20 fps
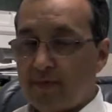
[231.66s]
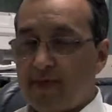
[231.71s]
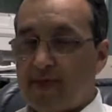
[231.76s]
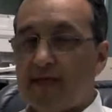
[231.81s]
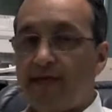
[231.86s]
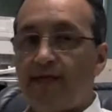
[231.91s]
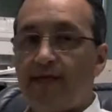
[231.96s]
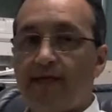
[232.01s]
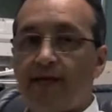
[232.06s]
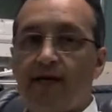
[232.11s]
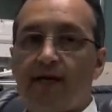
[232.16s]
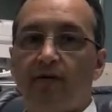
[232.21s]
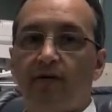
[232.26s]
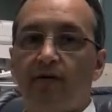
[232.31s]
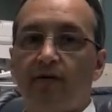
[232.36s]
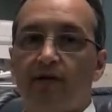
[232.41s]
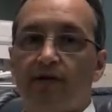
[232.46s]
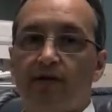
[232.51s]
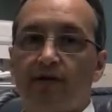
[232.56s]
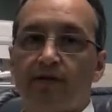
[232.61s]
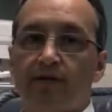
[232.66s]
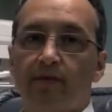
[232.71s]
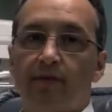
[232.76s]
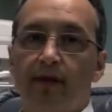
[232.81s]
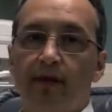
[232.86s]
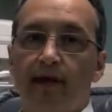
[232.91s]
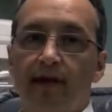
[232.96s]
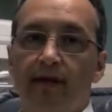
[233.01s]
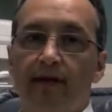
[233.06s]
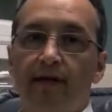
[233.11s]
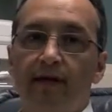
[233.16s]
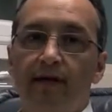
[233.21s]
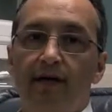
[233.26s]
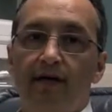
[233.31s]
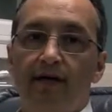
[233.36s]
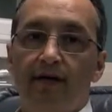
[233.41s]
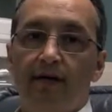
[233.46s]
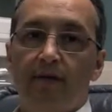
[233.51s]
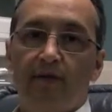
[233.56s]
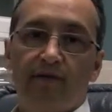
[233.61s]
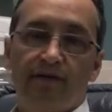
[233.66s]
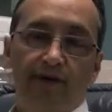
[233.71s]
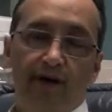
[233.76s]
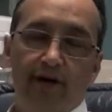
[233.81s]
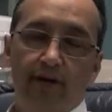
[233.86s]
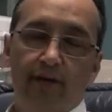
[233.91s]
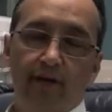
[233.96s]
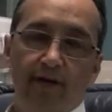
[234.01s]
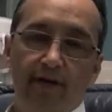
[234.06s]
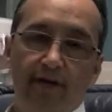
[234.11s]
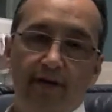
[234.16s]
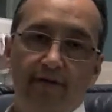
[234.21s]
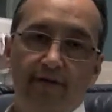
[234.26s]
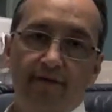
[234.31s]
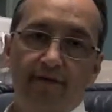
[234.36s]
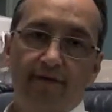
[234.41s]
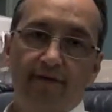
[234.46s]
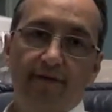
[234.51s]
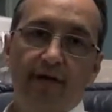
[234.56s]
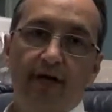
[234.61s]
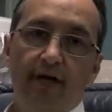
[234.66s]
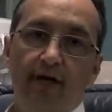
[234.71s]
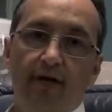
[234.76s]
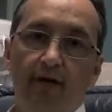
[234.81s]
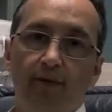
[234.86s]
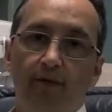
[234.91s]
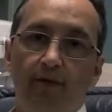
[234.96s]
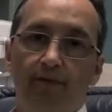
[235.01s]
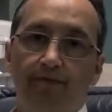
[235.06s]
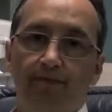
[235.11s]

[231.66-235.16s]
decompress the spine to provide relief. Thank you.